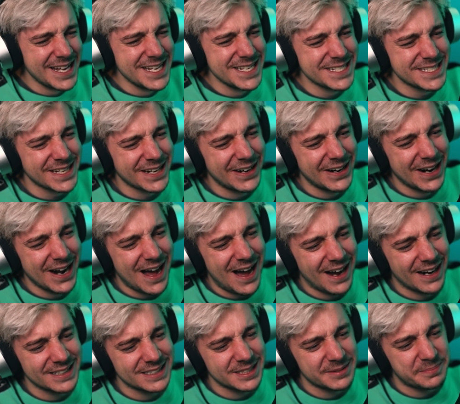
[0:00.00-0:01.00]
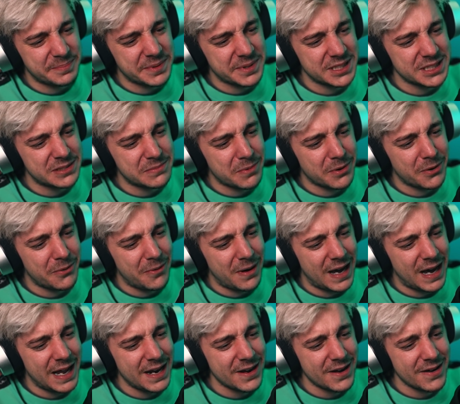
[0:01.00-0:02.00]
is there an octopus, but
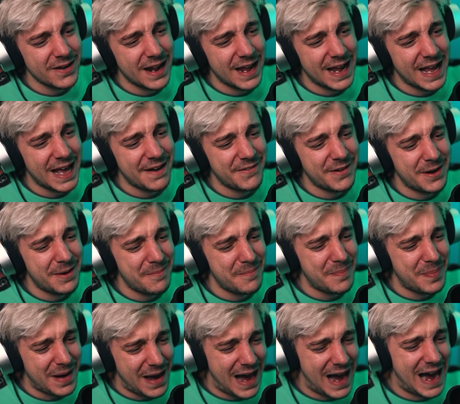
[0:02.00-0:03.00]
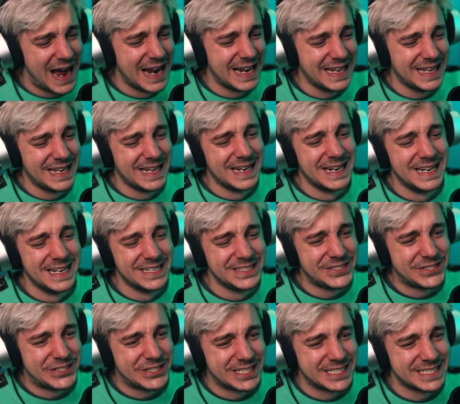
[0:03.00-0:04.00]
why don't I have a body and
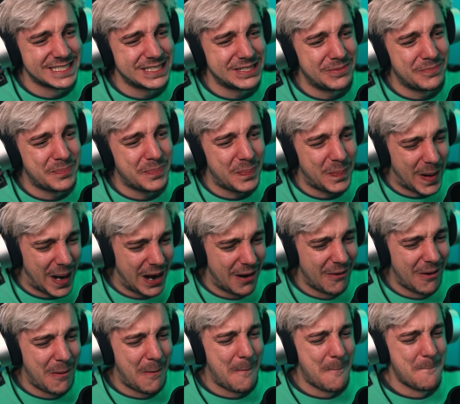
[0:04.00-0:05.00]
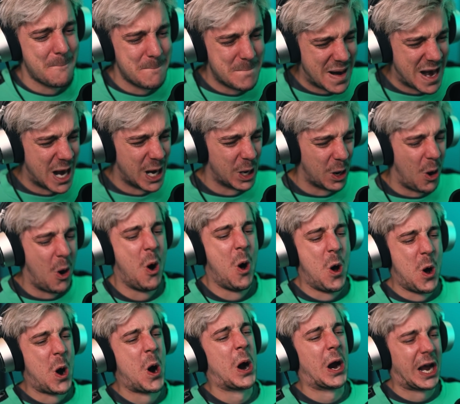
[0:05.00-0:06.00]
it's just a pair of big
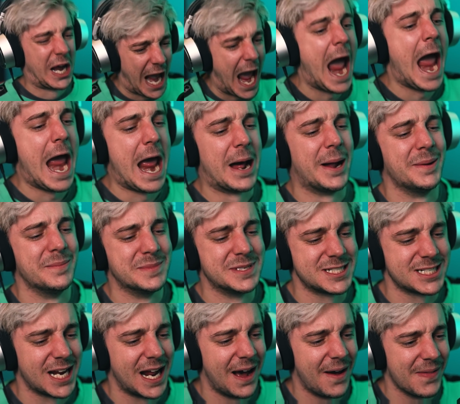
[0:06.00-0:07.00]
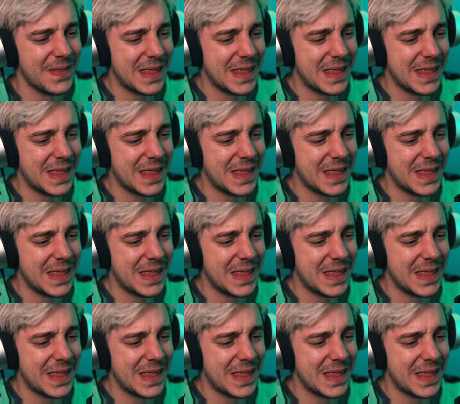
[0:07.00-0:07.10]
old gams down